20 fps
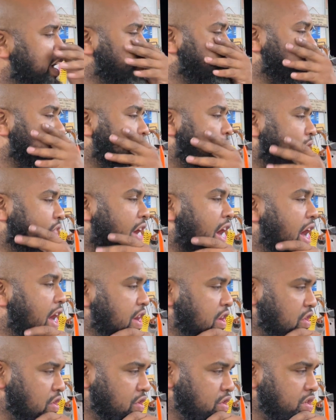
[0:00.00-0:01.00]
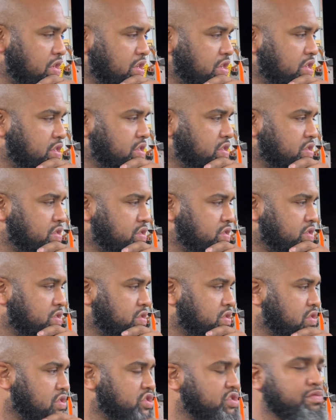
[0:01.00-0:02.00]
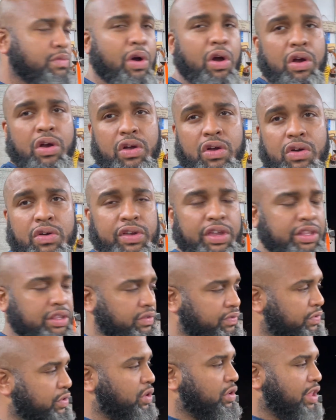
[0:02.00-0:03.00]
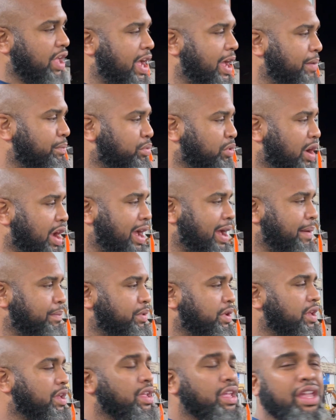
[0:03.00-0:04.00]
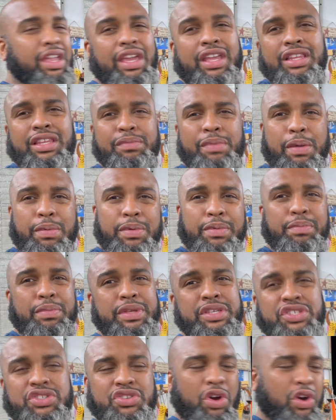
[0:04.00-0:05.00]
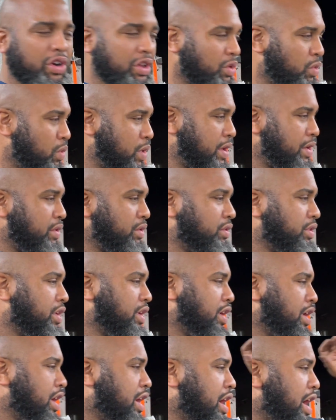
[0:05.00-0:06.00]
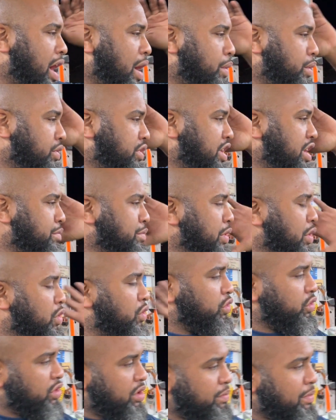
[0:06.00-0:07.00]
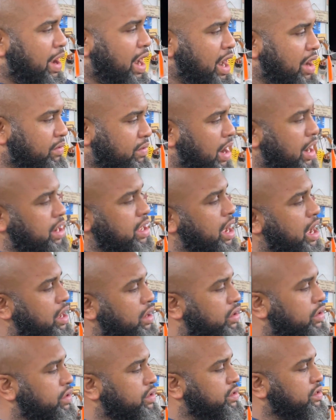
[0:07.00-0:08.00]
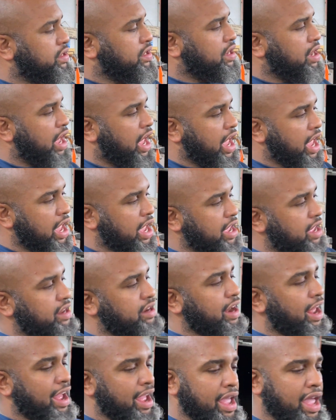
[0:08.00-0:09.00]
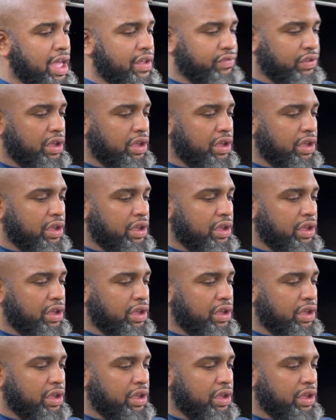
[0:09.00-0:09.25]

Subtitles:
to fire tomorrow and get the fuel line primed and get to maybe be started well, I will then be ordering my radiators, and I have the